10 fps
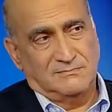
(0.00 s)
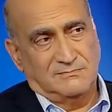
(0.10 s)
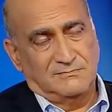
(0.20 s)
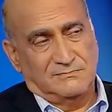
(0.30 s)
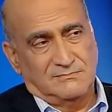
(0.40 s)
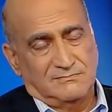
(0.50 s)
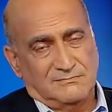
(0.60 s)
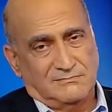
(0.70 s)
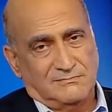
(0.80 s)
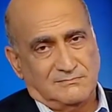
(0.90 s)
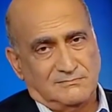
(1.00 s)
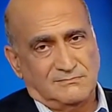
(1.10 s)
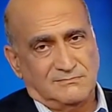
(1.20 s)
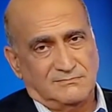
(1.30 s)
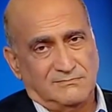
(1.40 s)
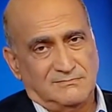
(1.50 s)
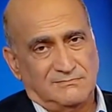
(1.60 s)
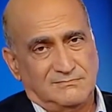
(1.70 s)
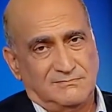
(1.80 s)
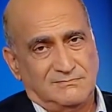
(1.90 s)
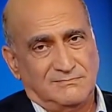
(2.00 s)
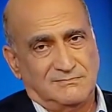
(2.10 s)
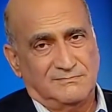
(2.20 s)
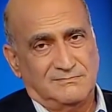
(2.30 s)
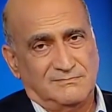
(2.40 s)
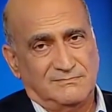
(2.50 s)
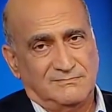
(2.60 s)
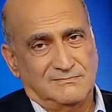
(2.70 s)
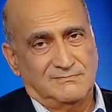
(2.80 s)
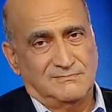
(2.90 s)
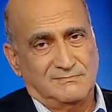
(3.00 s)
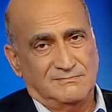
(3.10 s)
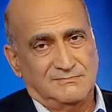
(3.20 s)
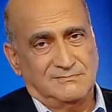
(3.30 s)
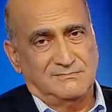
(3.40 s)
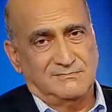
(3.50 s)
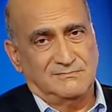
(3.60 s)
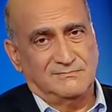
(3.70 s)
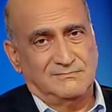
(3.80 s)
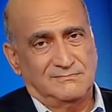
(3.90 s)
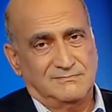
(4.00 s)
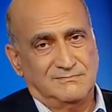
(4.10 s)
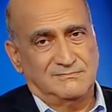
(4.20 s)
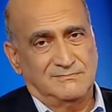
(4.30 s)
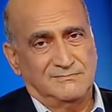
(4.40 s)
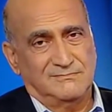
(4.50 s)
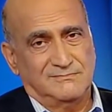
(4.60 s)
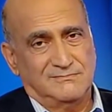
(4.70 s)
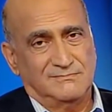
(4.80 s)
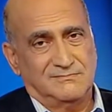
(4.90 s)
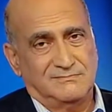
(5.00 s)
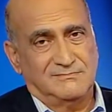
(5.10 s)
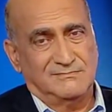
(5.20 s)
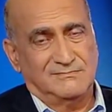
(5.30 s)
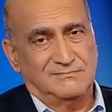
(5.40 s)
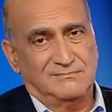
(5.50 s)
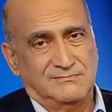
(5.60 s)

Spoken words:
This person isn't speaking.